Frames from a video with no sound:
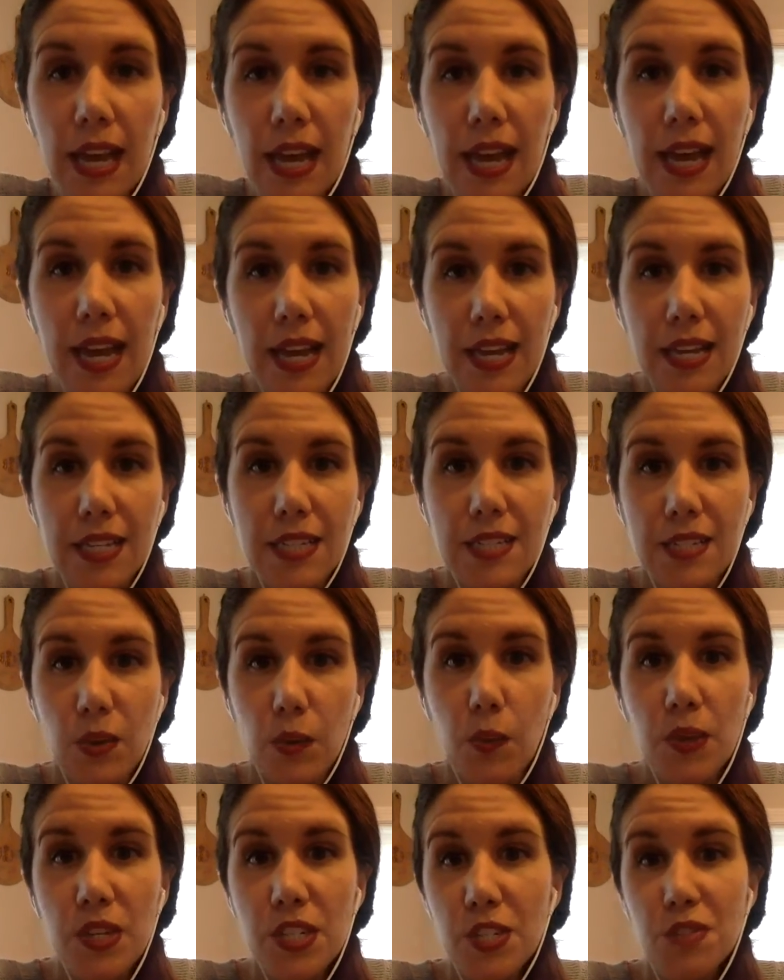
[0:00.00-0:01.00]
And
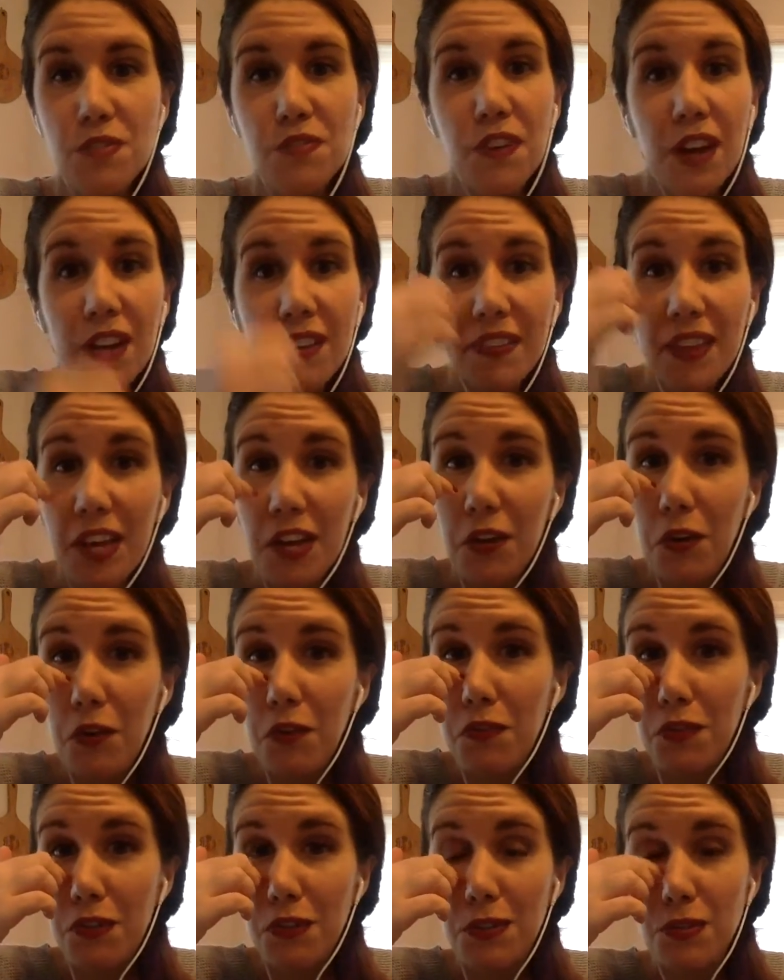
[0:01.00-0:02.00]
we do fun, like, go
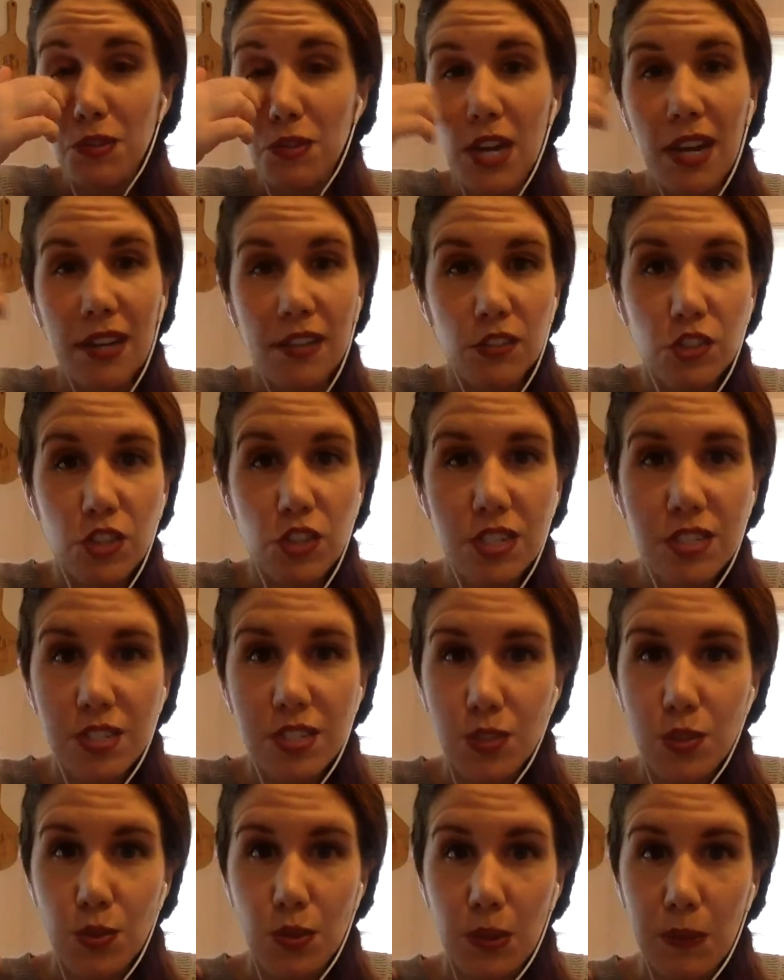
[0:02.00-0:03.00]
for no challenges
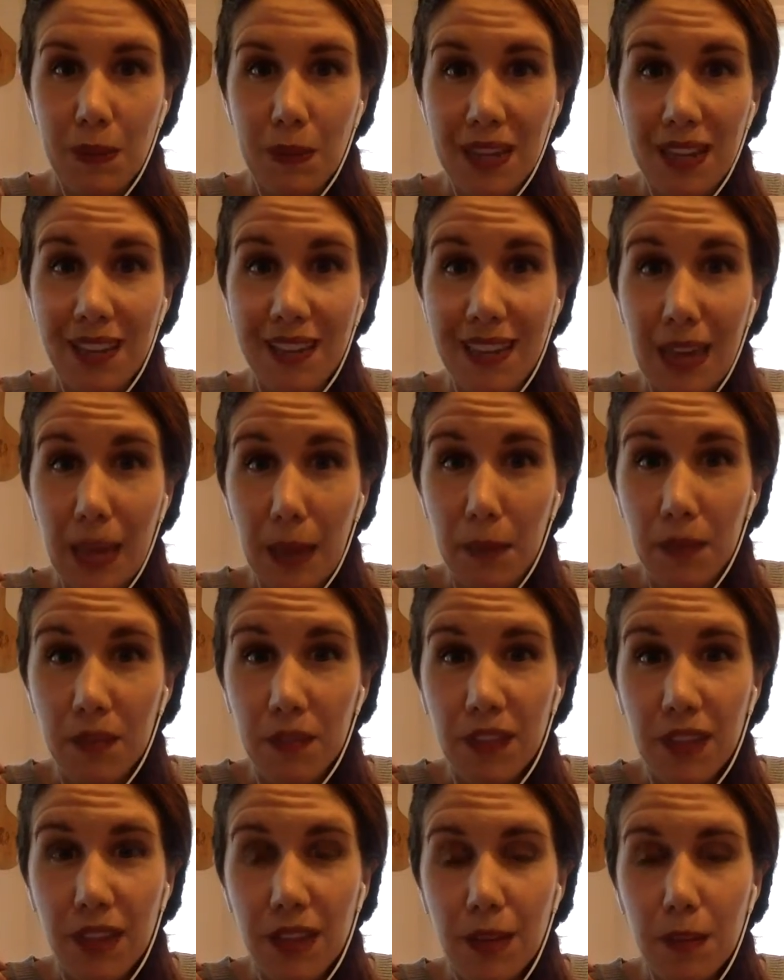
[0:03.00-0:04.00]
and sort of make a game of
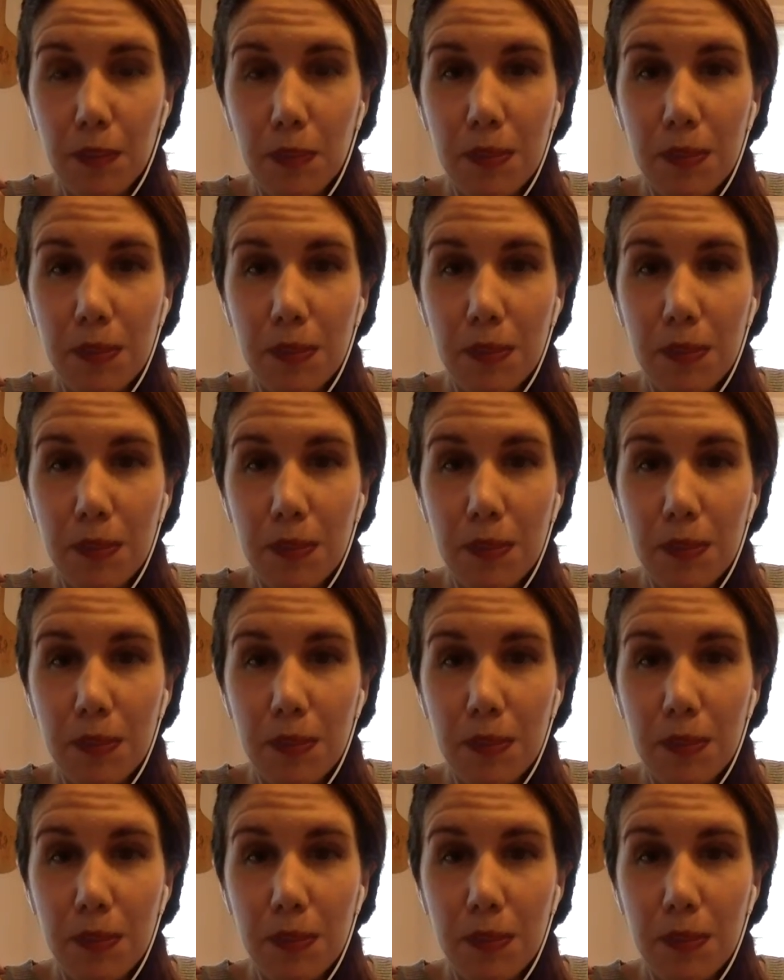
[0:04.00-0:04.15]
it,